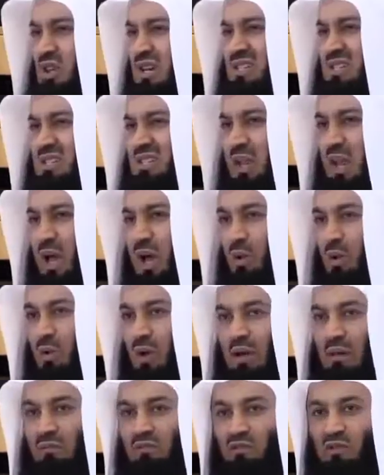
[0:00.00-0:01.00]
just now,
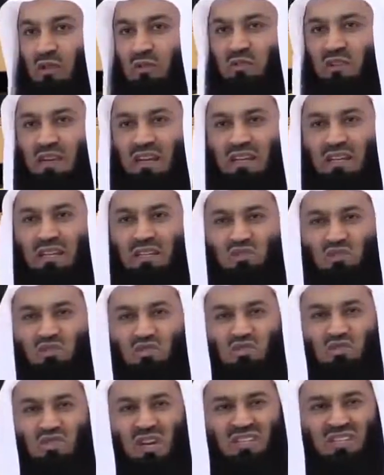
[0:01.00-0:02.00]
I'm fulfilling
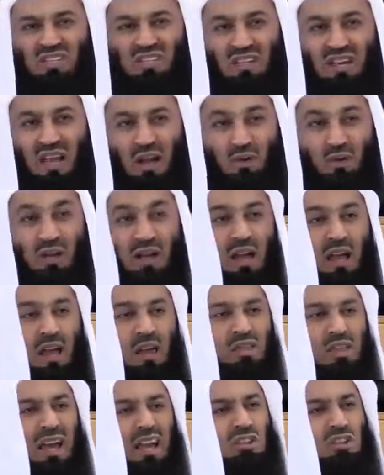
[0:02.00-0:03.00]
it just now.
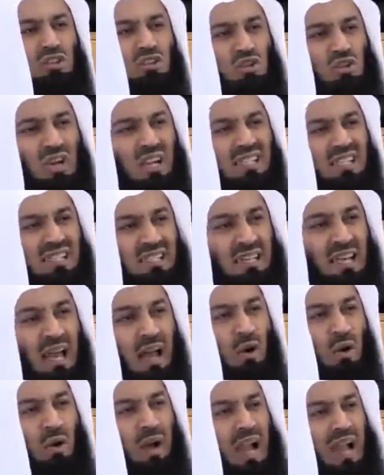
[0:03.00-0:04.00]
That just
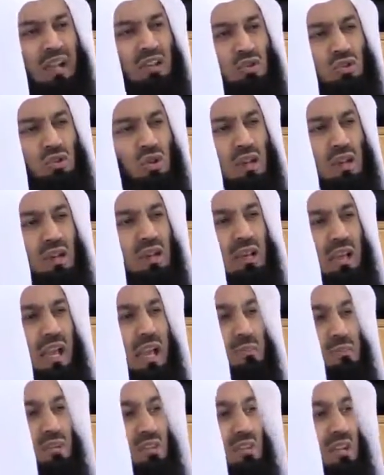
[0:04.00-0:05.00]
now actually
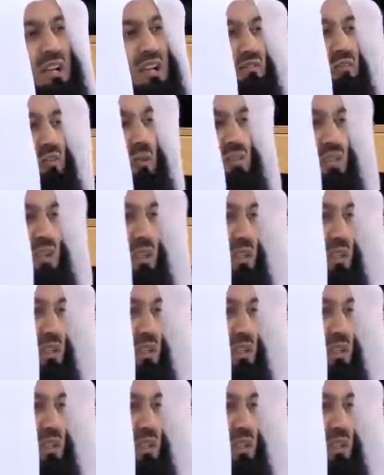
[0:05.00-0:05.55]
came straight from